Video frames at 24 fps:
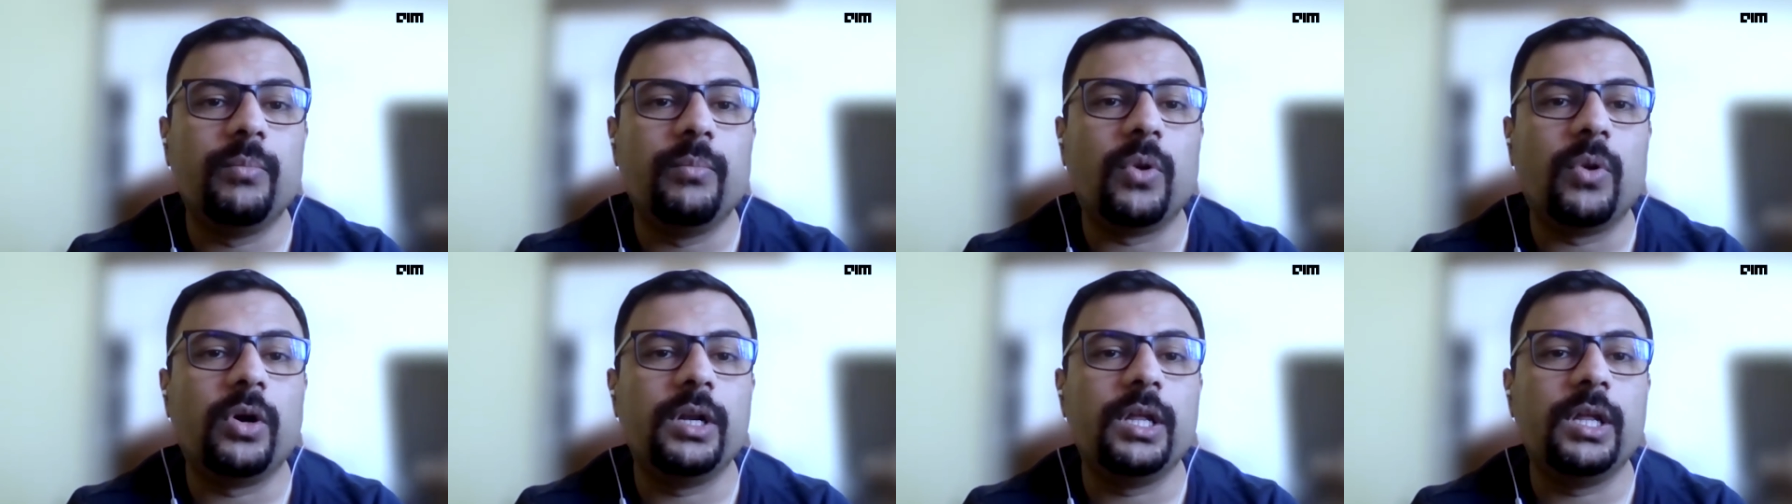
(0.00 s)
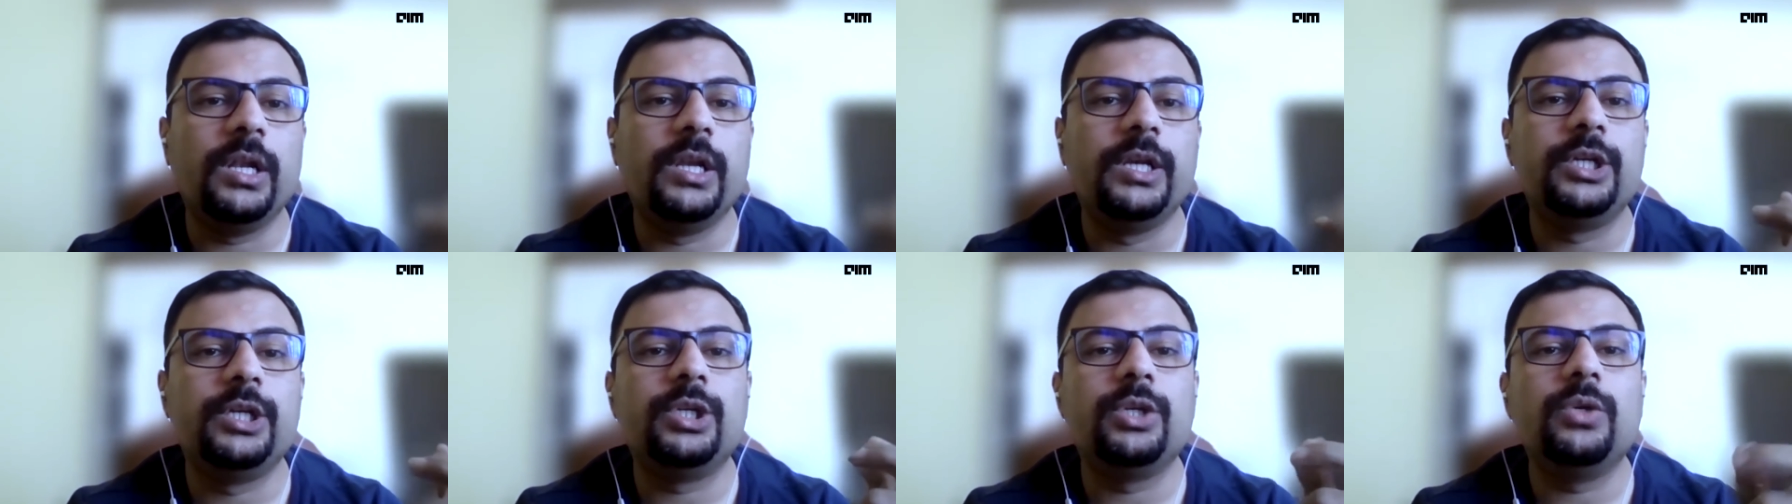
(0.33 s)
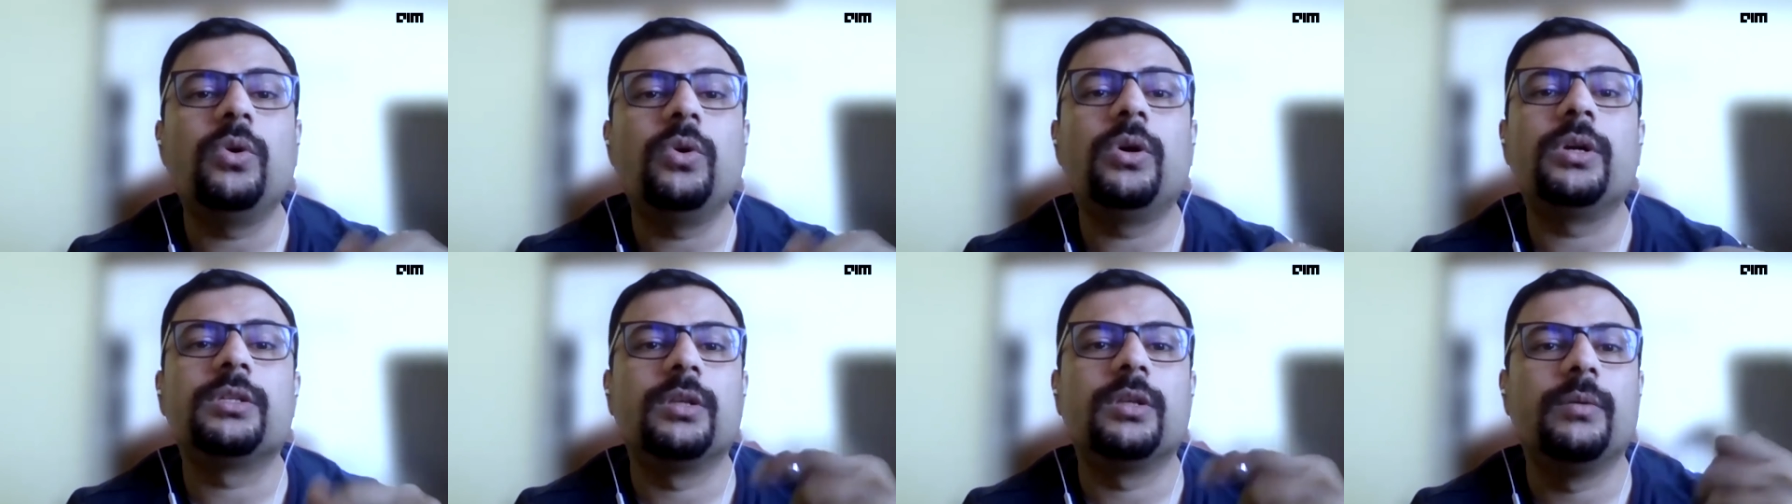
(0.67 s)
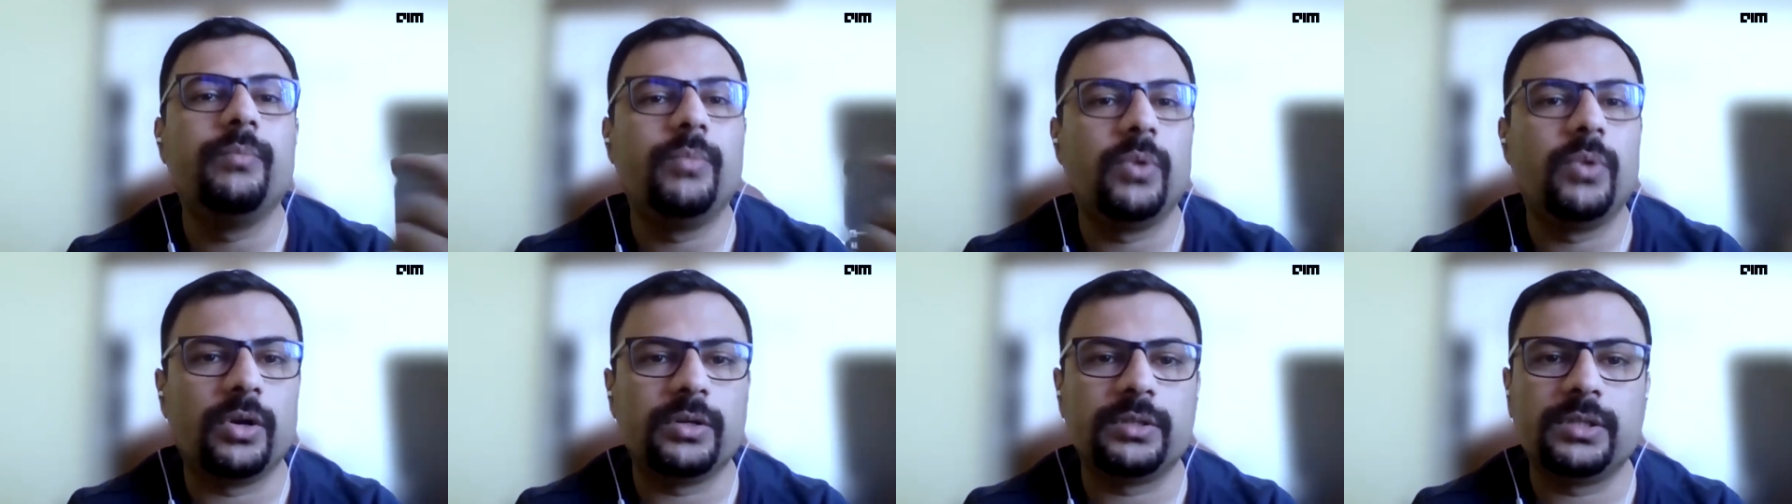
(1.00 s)
model issue or
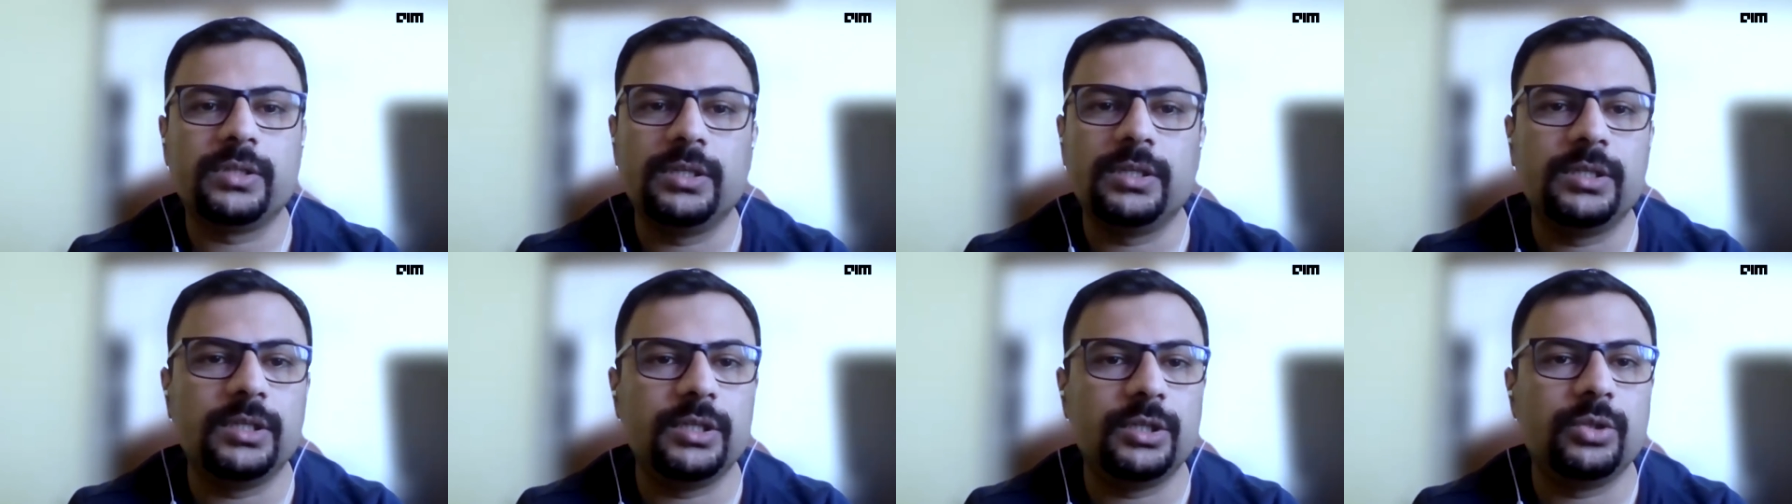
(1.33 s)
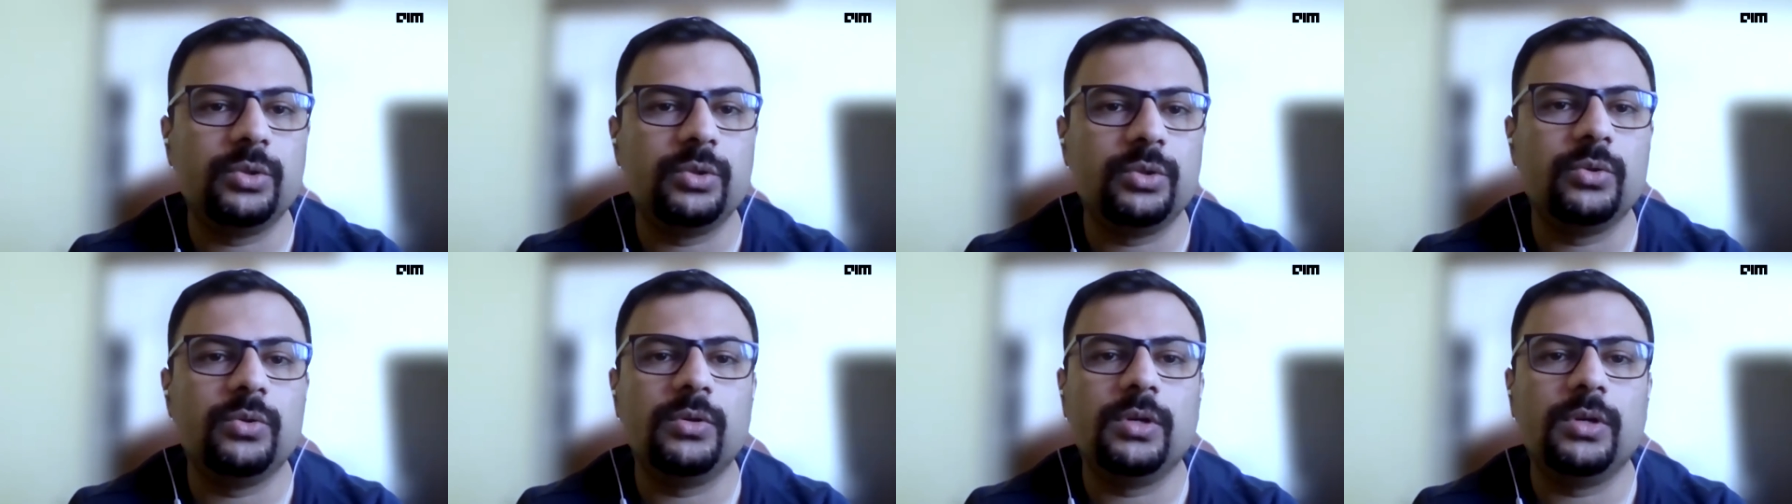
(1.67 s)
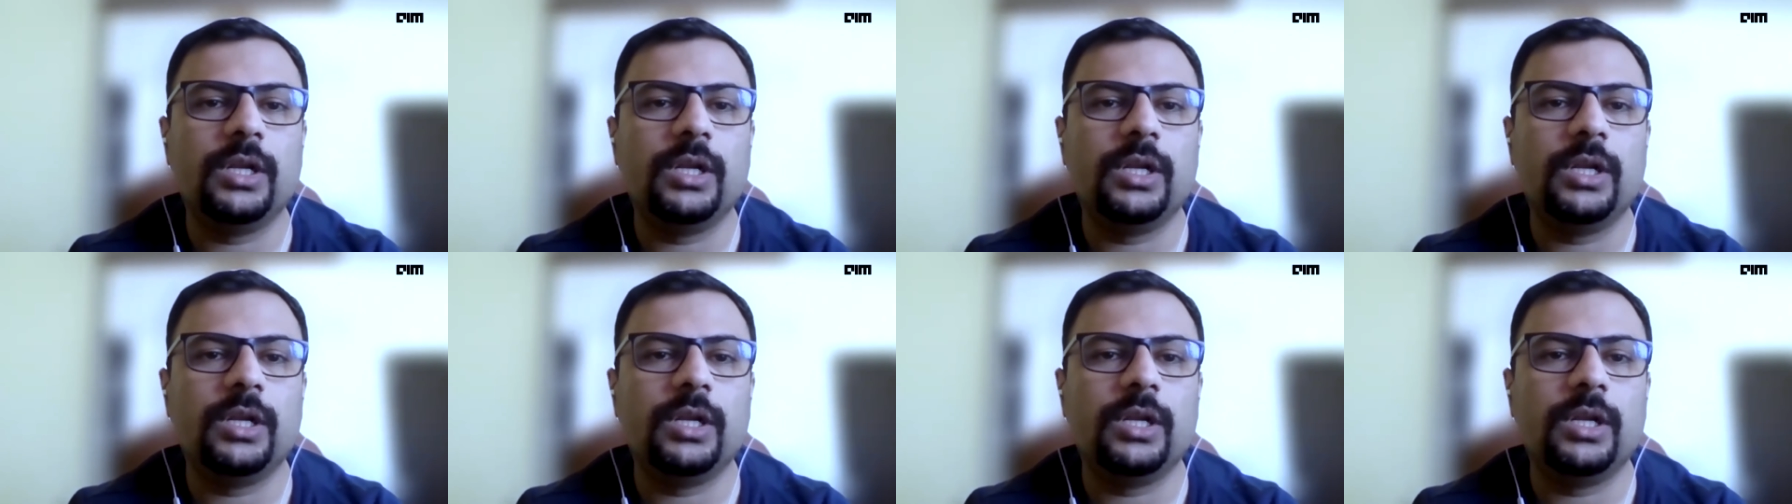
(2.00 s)
some process issue,